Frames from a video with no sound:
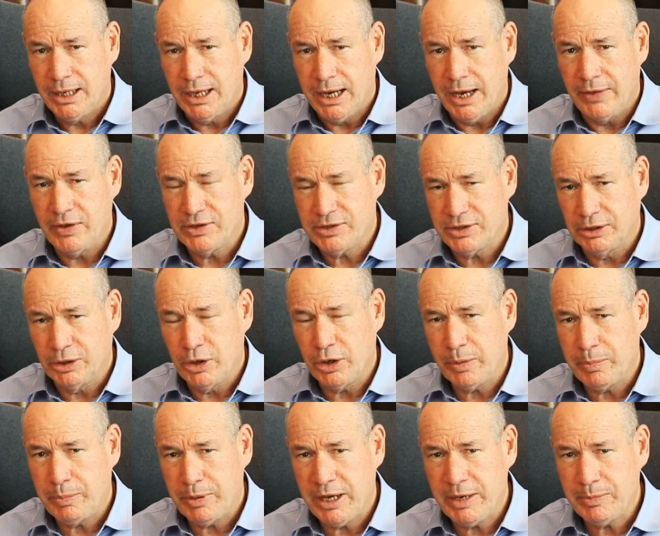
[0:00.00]
and there's a lot
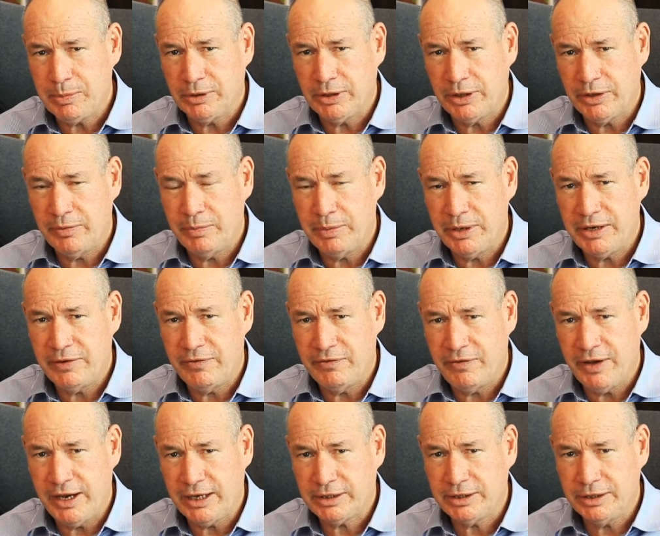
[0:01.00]
of people that have been
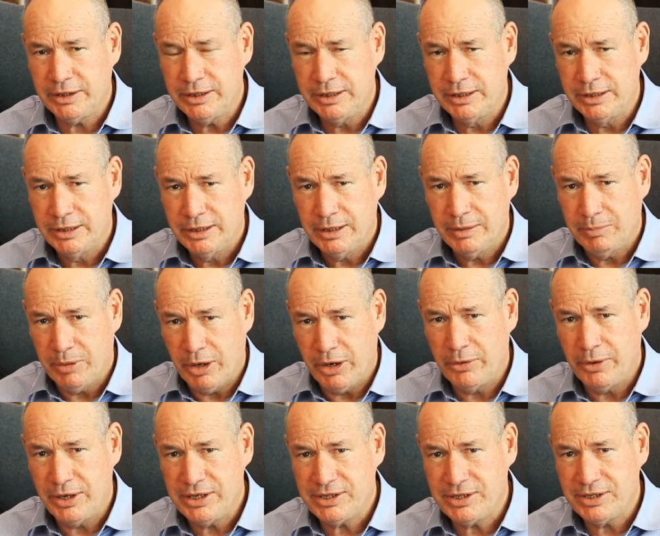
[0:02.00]
affected by
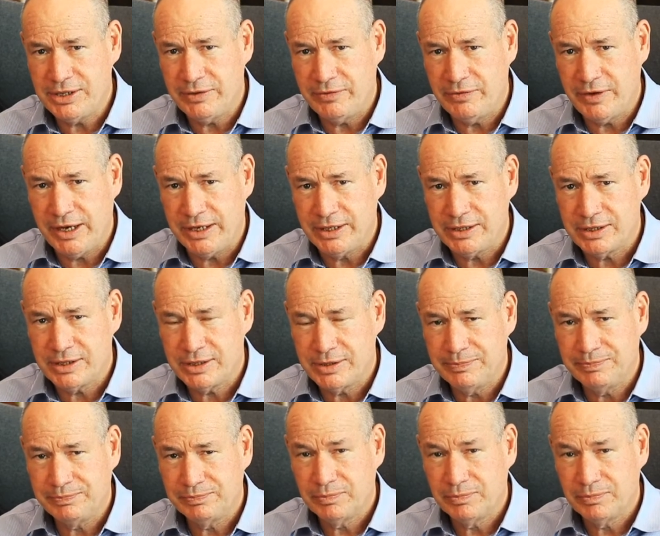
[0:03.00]
recent events.